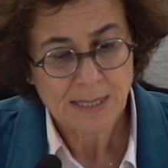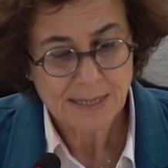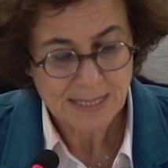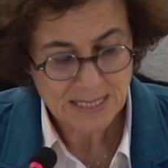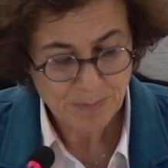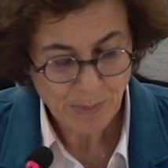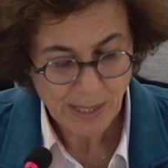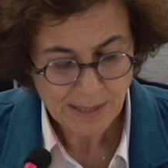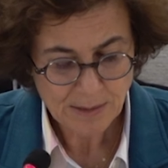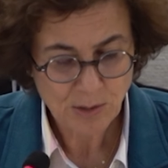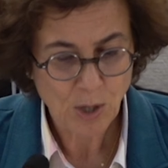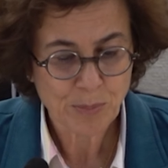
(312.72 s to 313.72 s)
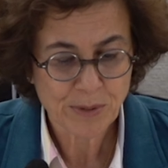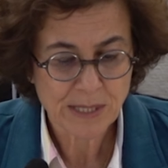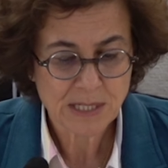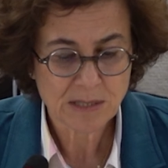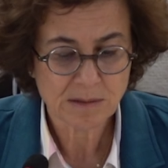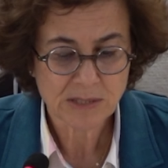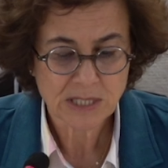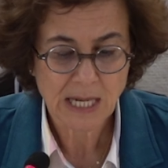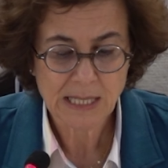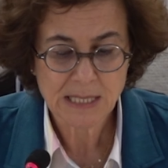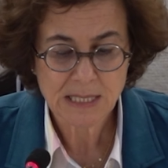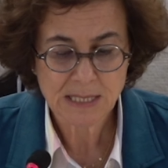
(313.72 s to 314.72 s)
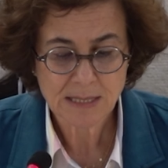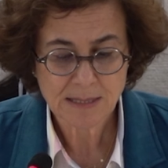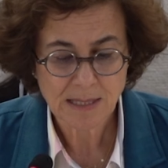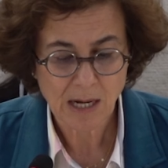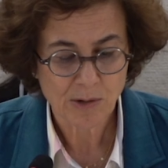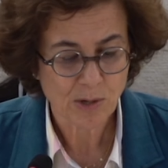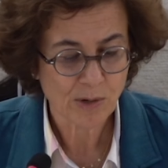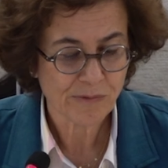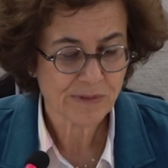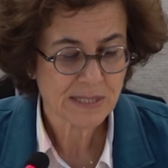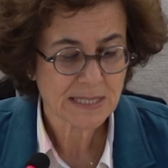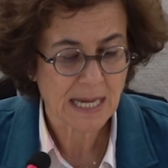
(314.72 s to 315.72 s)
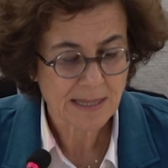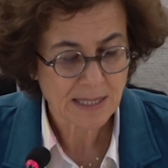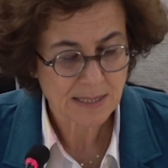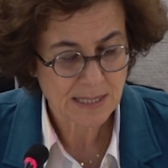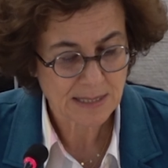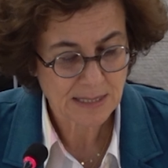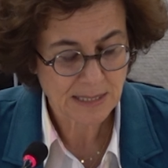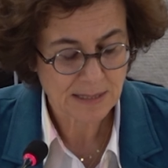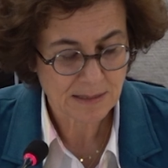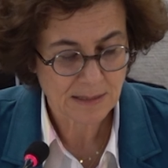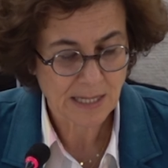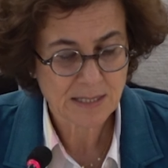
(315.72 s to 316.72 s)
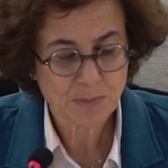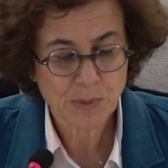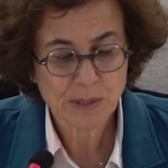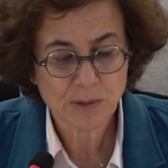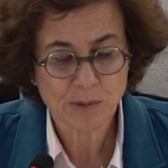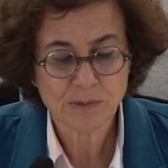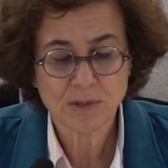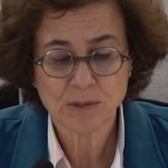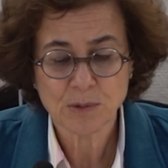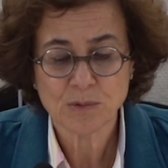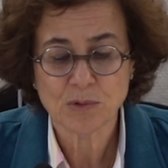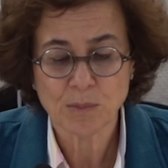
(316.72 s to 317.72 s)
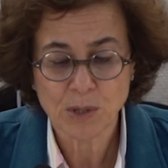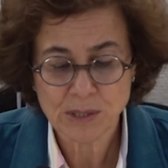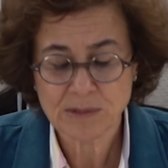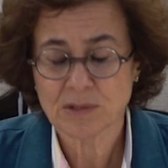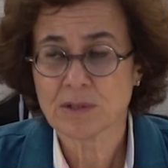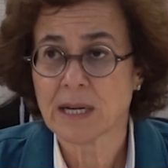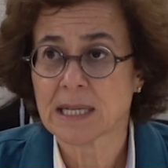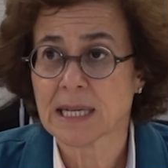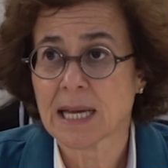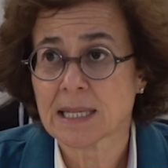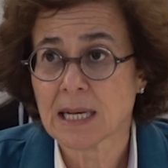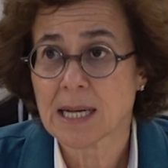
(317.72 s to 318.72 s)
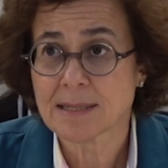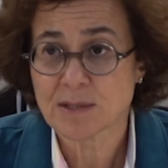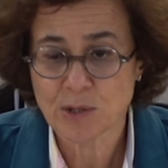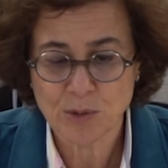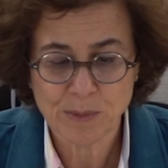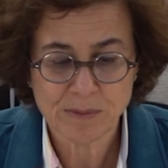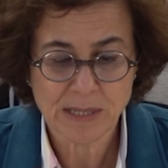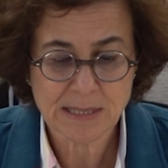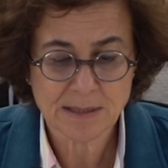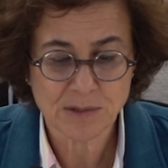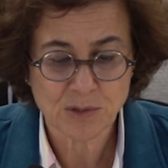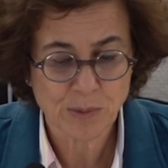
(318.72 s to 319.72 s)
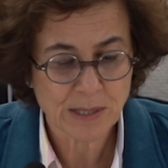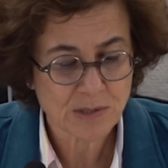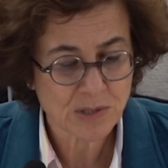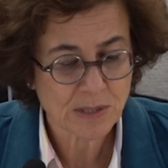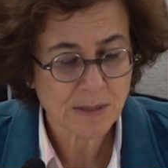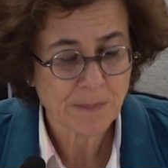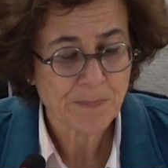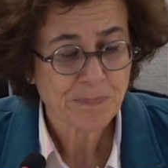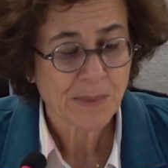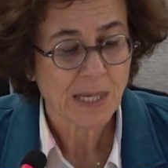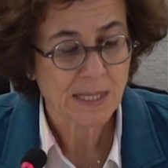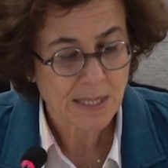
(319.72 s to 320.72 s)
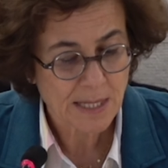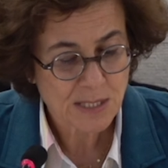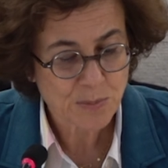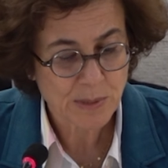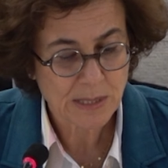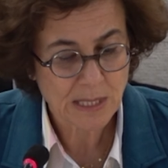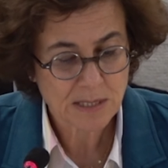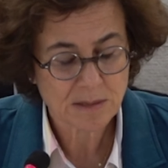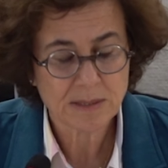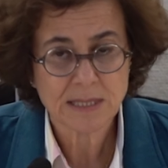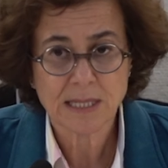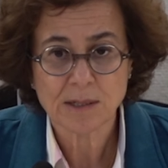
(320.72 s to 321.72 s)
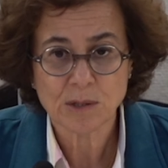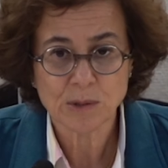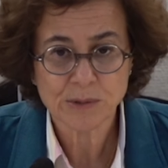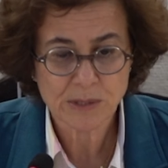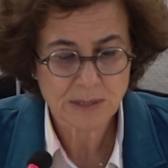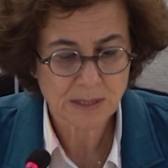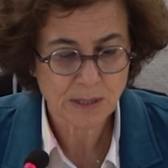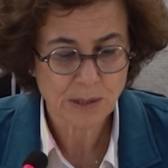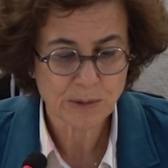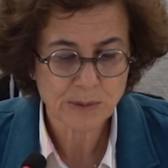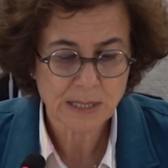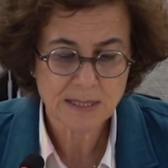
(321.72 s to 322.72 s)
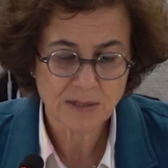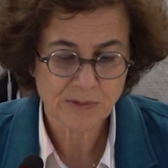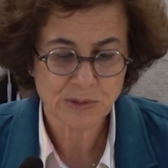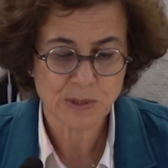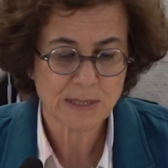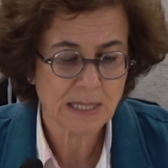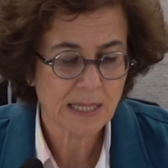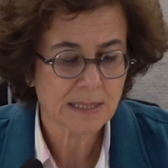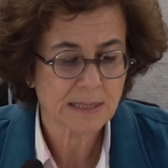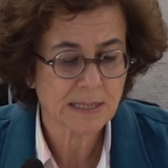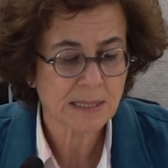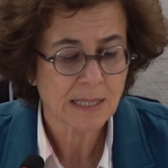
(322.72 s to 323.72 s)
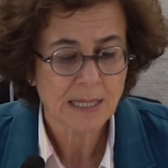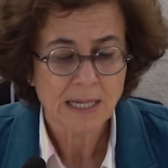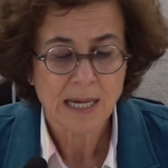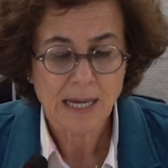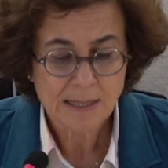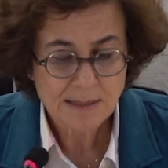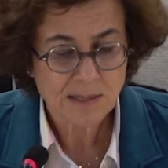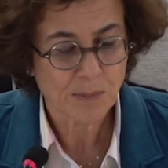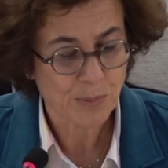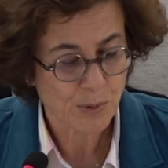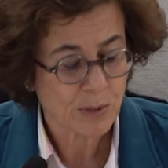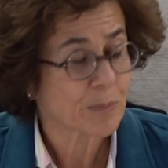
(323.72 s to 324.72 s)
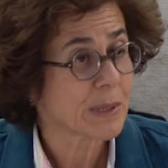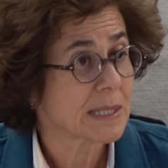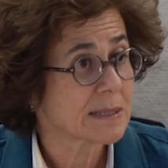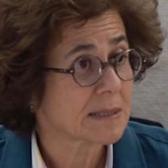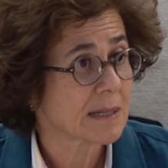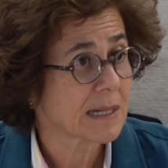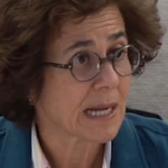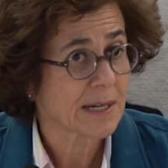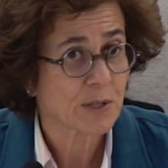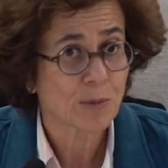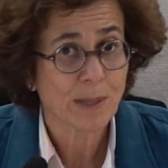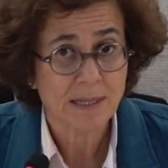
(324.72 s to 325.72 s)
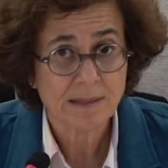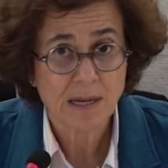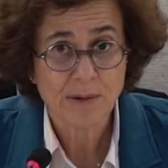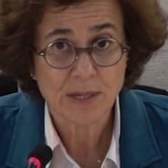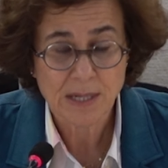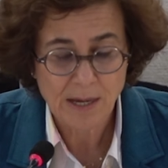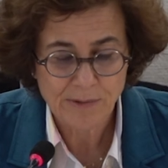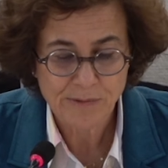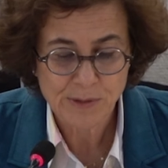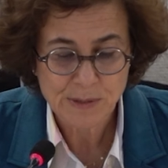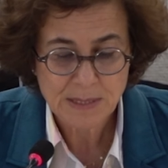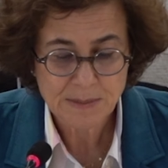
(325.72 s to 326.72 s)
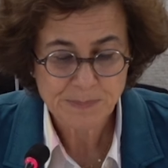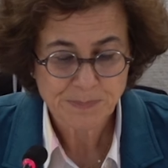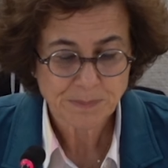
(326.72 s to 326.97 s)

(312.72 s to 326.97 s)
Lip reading: Despite operational challenges, our office and the designated expert continue to monitor and analyze the human rights situation, engage with national stakeholders, including civil society, and support political and humanitarian efforts.